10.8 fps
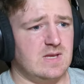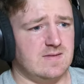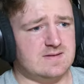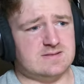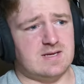
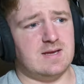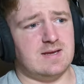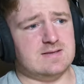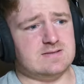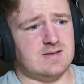Yeah, this guy
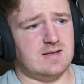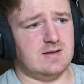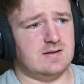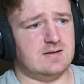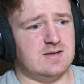has
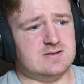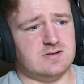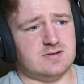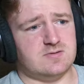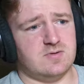like, he
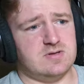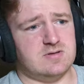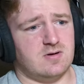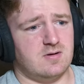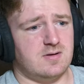looks really
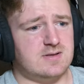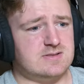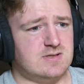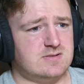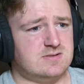tall and
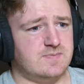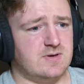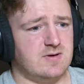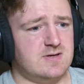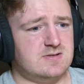he's got
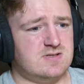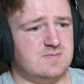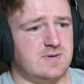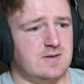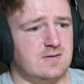crazy
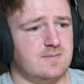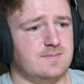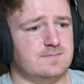speed.